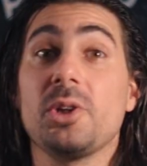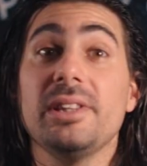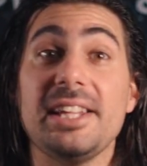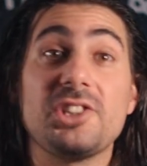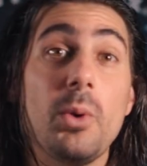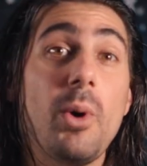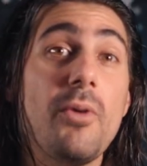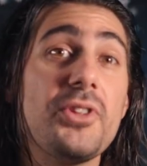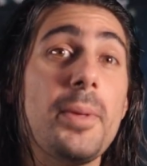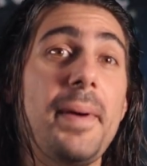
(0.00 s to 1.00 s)
so let's go
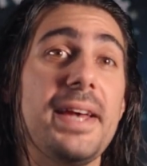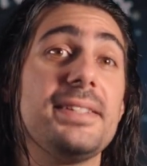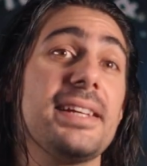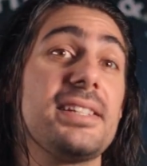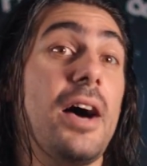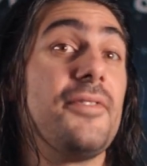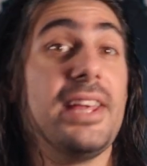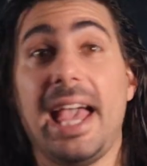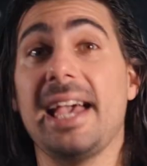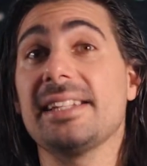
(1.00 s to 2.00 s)
over the basics of
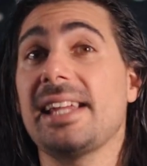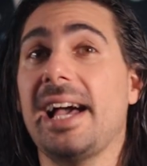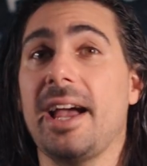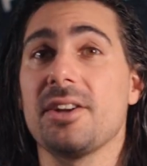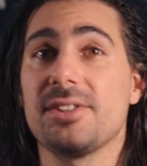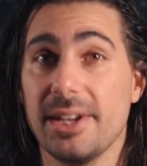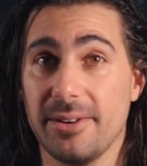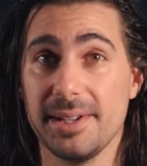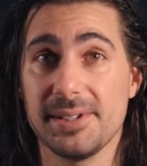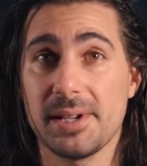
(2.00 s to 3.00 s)
the ASIAIR
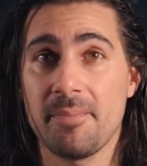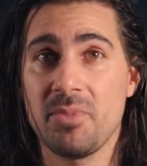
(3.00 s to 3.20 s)
series.